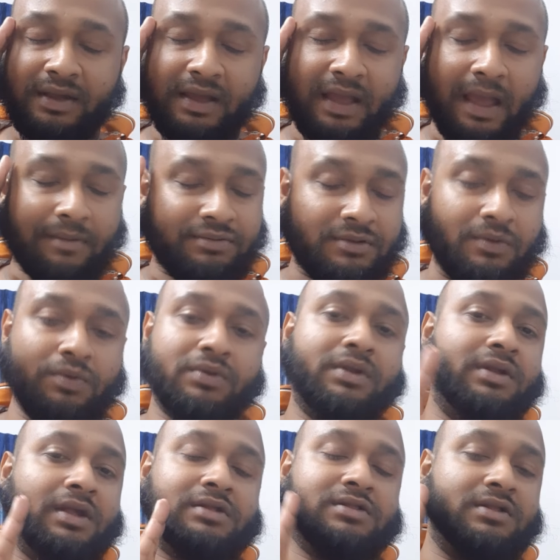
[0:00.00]
absolutely,
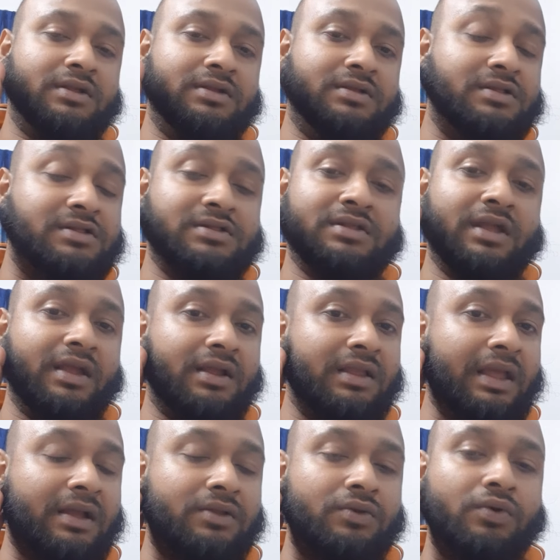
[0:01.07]
just this is like
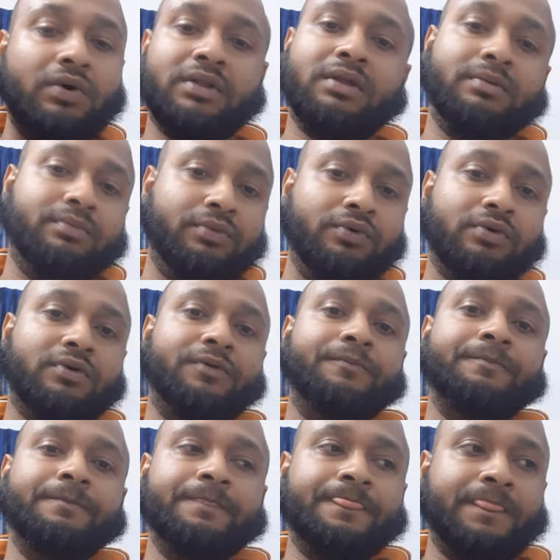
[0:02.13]
no other book.
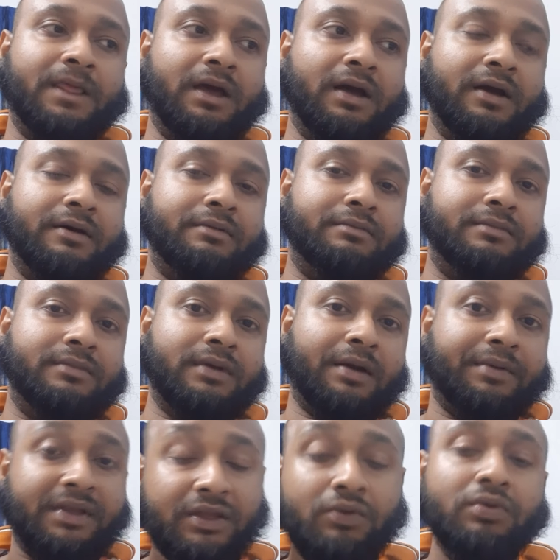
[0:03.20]
I
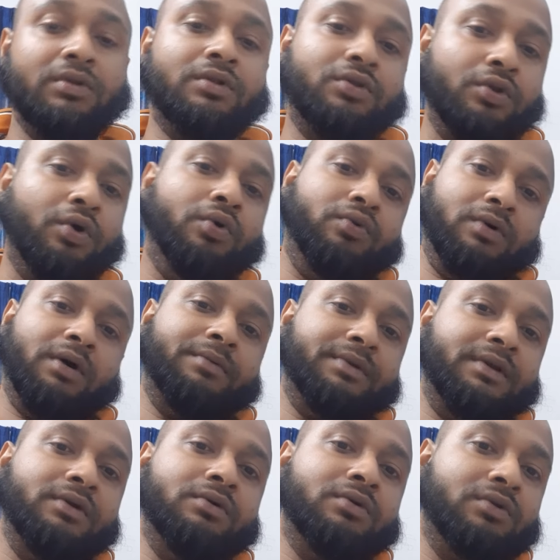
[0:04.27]
mean, you will know. I
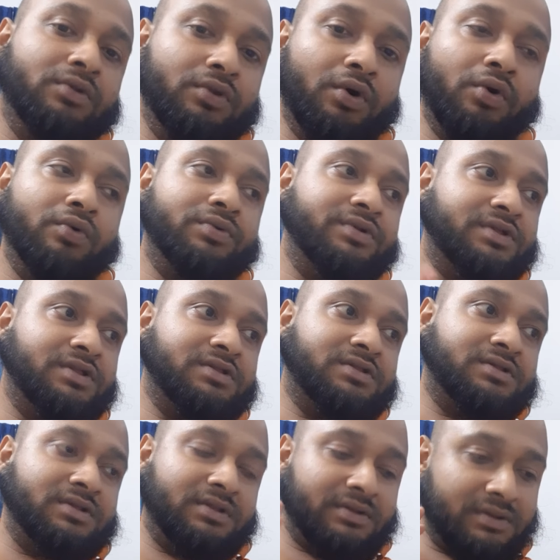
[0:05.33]
mean, you will know this
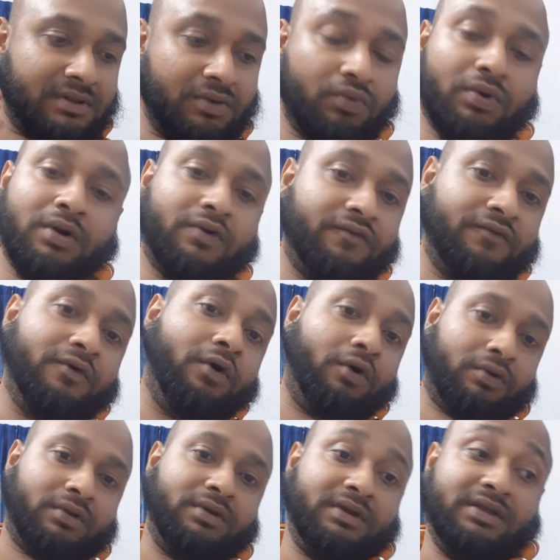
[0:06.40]
is the word of
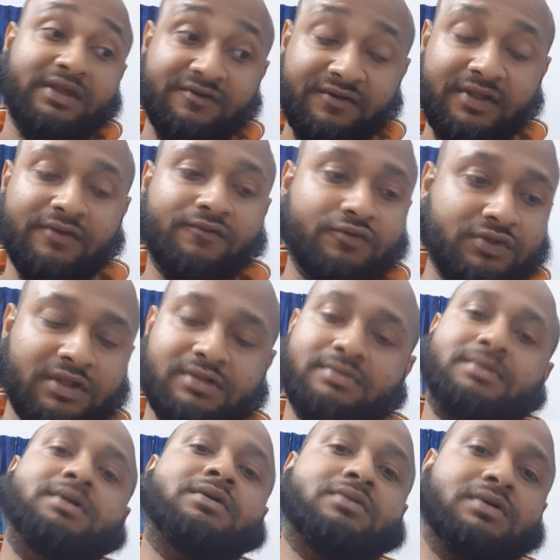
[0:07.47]
God, even if you just
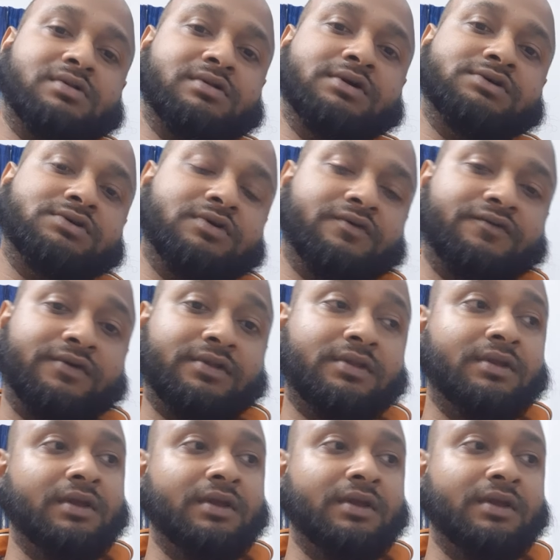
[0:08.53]
read the translation of it.